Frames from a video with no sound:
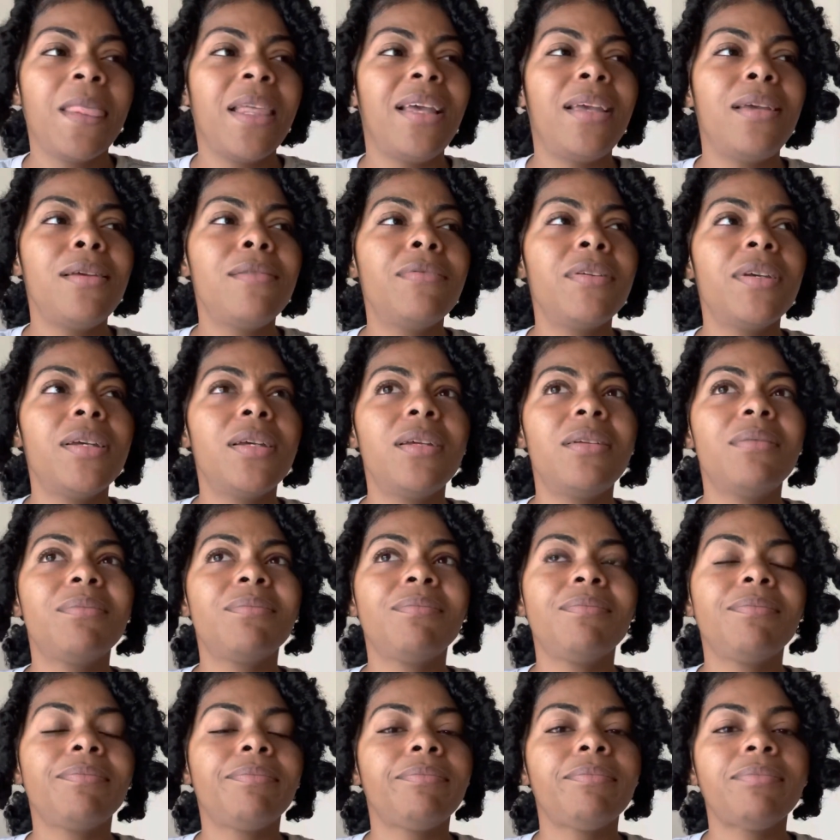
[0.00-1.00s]

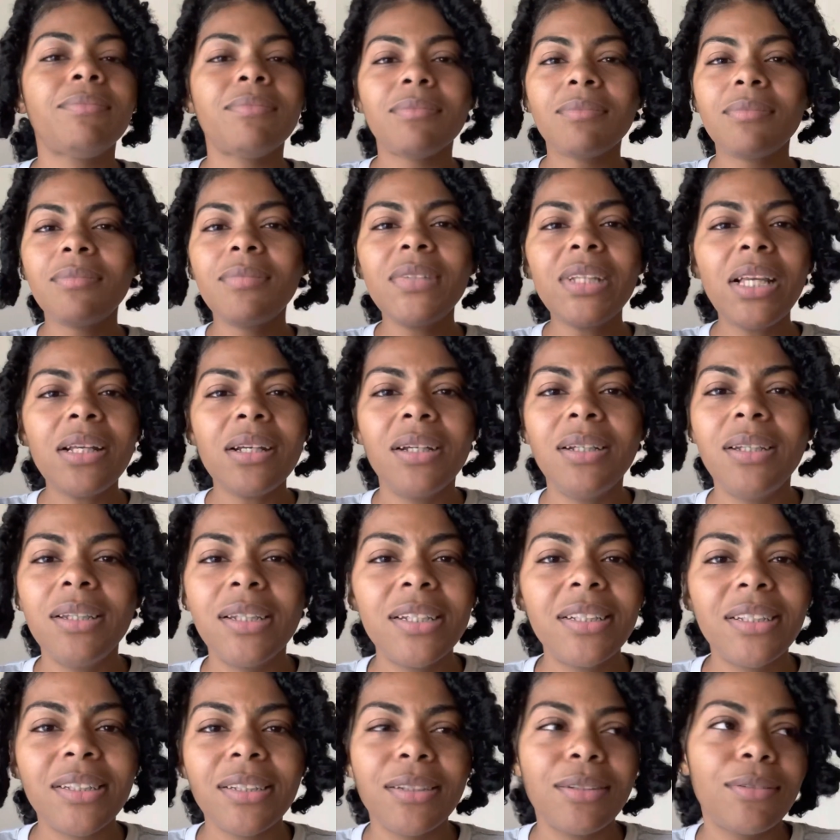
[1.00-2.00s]
Even,
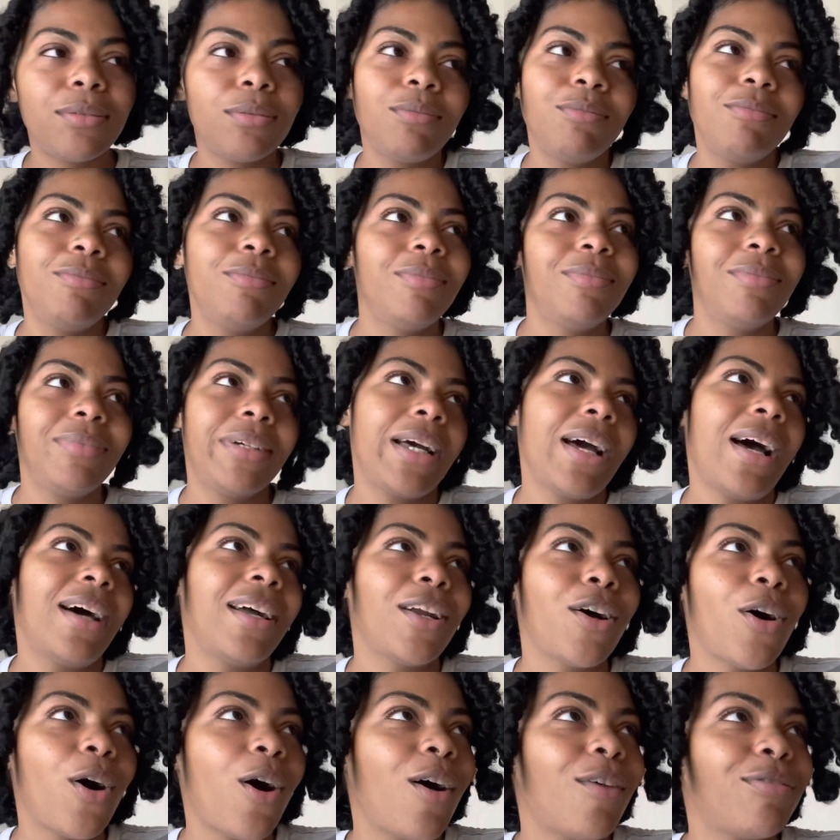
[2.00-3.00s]
this is kind
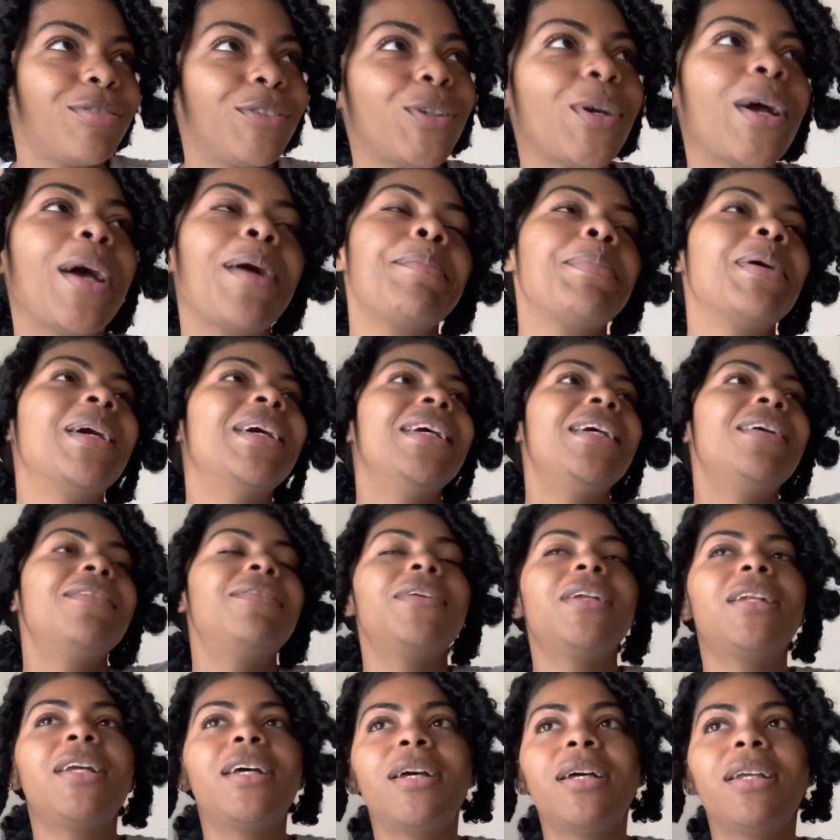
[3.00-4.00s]
of off track, but
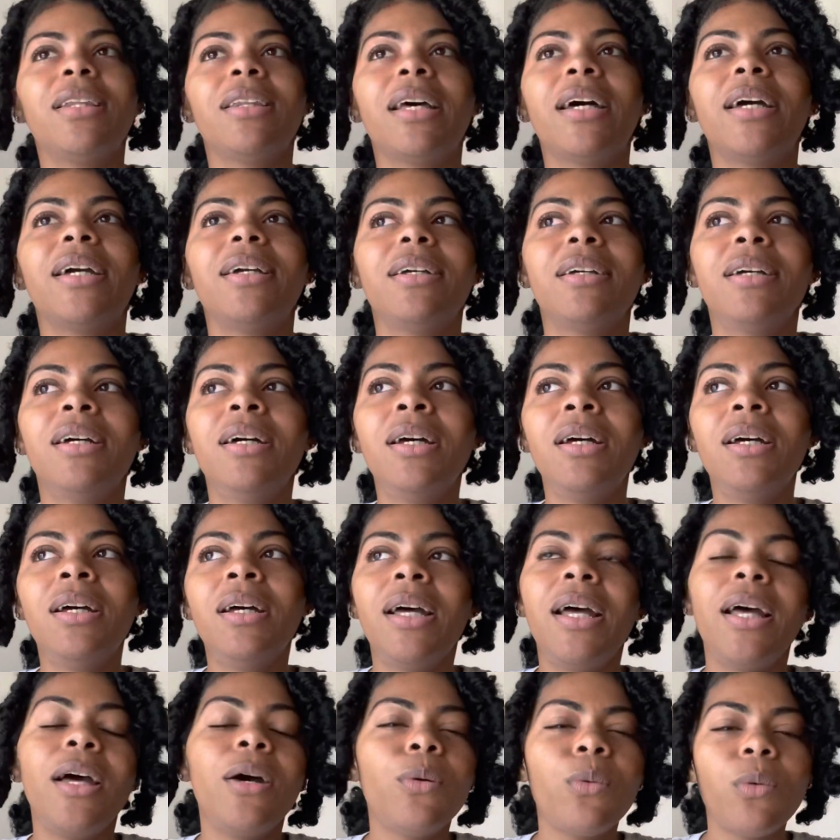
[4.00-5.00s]
even at like
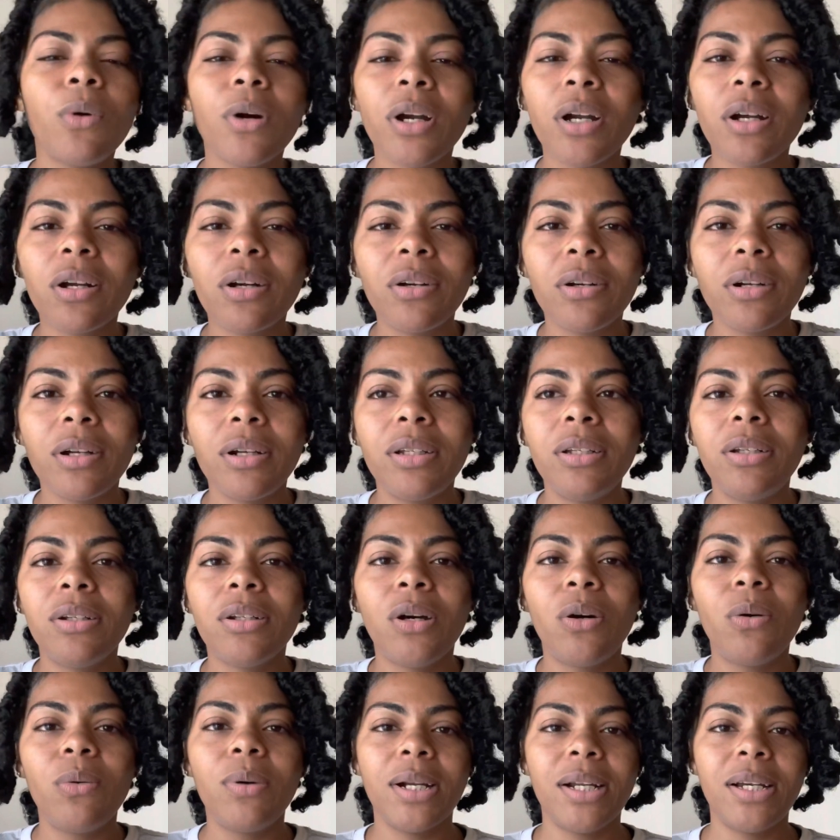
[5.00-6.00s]
at work, or you
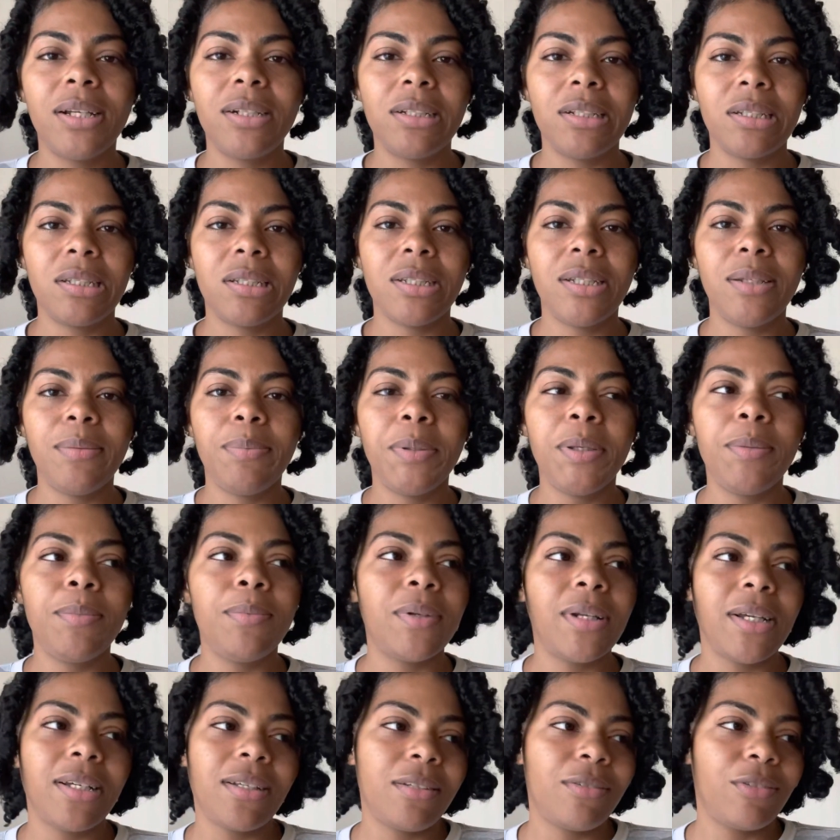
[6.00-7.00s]
know, when I just see
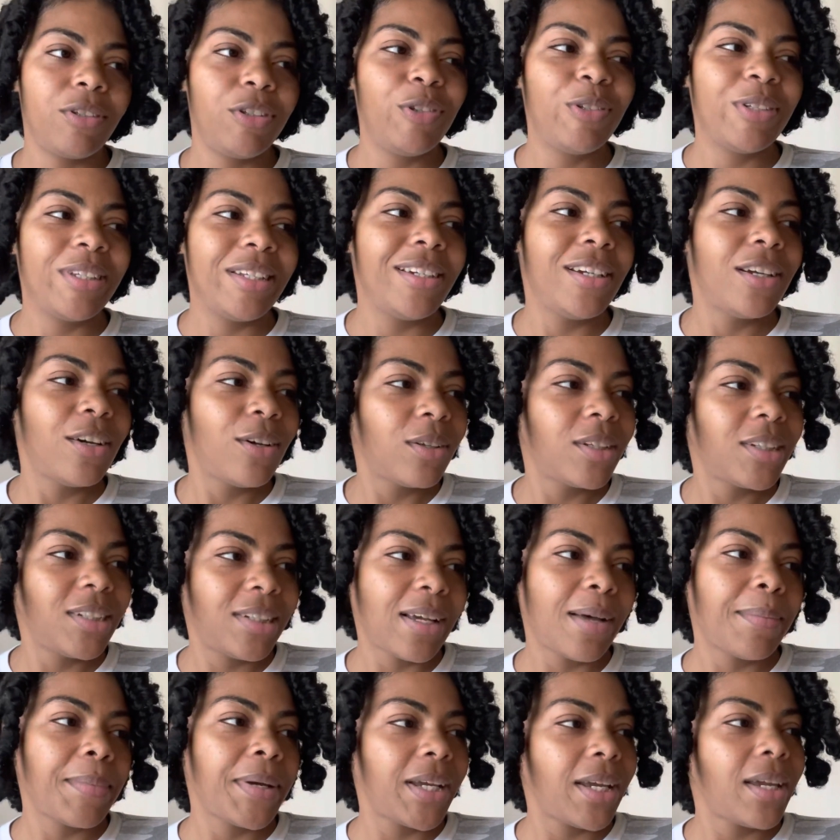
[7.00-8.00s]
people, that's usually the only
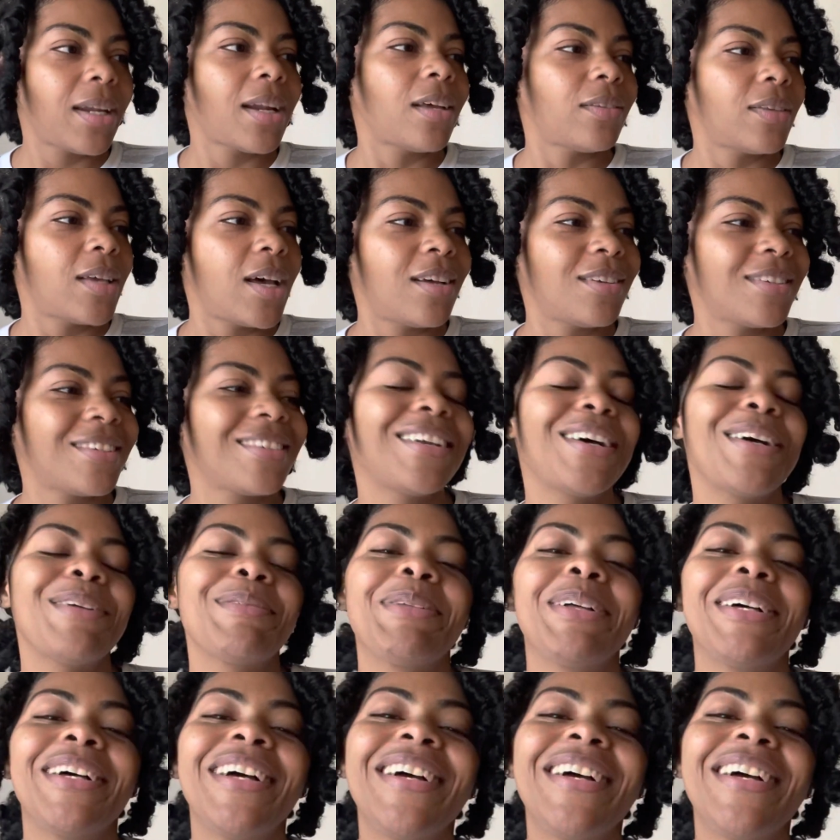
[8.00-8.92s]
time I get out to have smiles